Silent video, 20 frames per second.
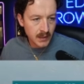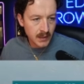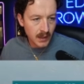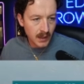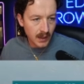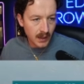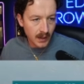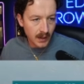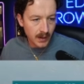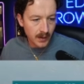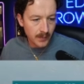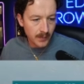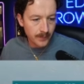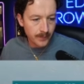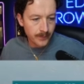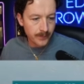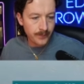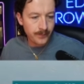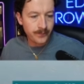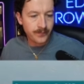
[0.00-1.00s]
In
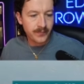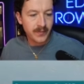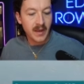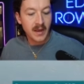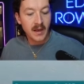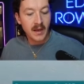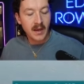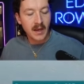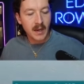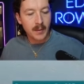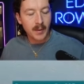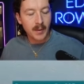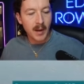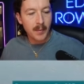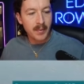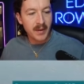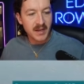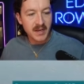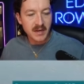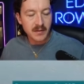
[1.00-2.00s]
my
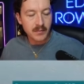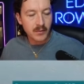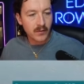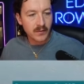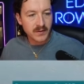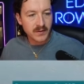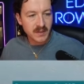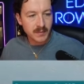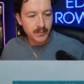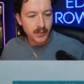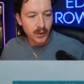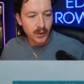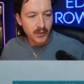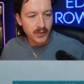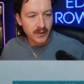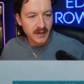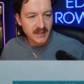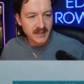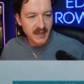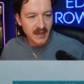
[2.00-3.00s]
opinion, obviously both
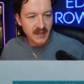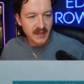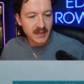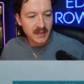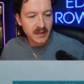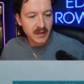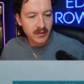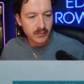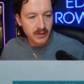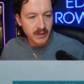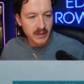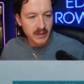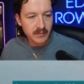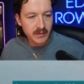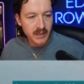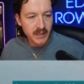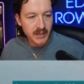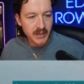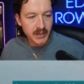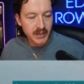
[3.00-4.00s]
like technically really,
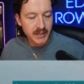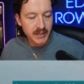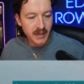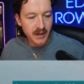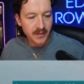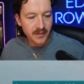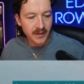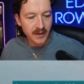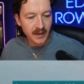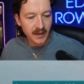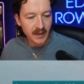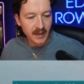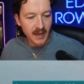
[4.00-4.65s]
really good. I think